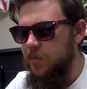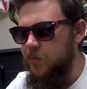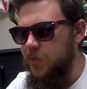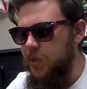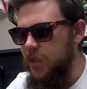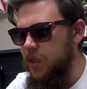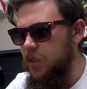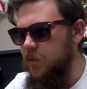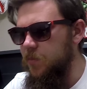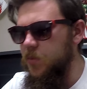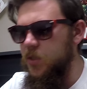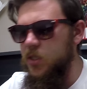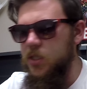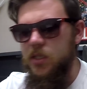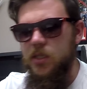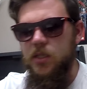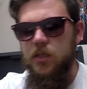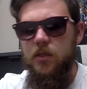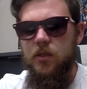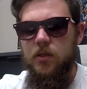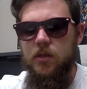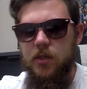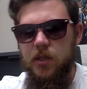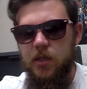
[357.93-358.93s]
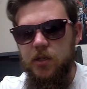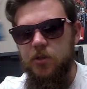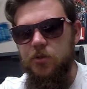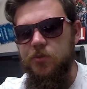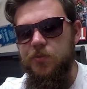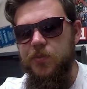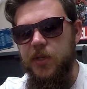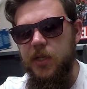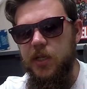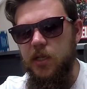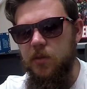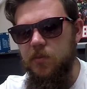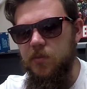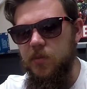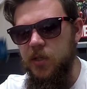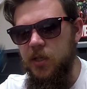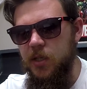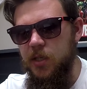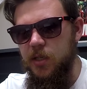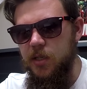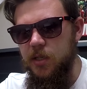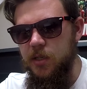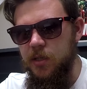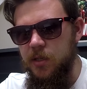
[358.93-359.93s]
PDB. Got a new
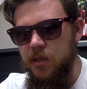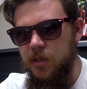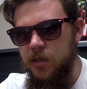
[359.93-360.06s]
PDB.